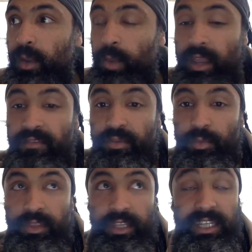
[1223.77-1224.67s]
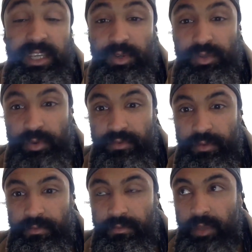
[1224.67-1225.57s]
We have the Tigris
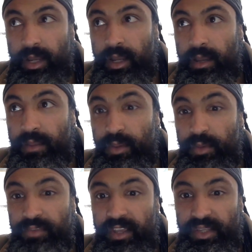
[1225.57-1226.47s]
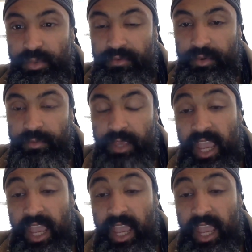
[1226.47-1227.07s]
River, the Euphrates River,